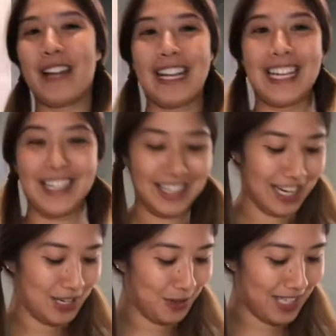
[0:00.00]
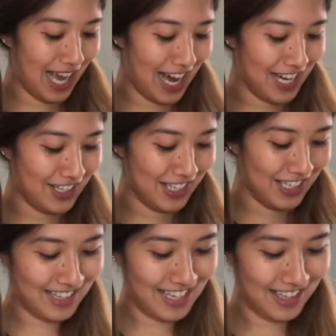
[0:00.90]
it here, it goes
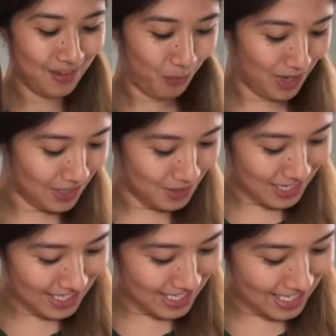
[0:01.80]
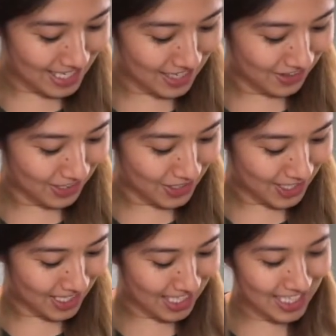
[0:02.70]
higher than what you can see here.
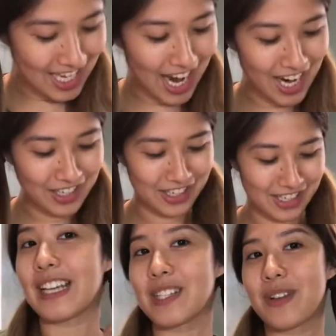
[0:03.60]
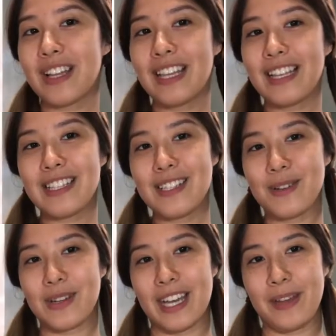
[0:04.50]
It's higher. Okay, so I think this is
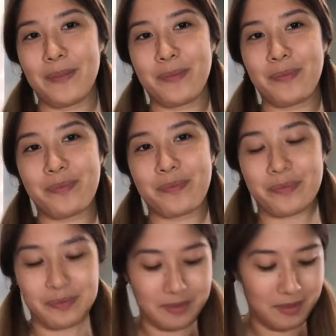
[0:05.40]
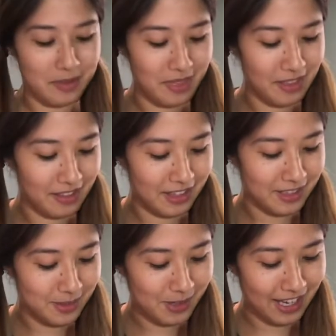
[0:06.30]
okay. I think this
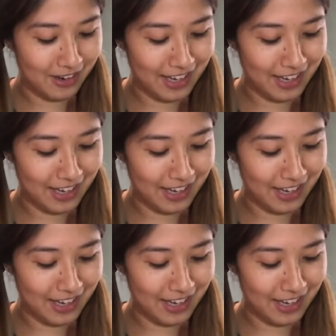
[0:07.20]
is okay.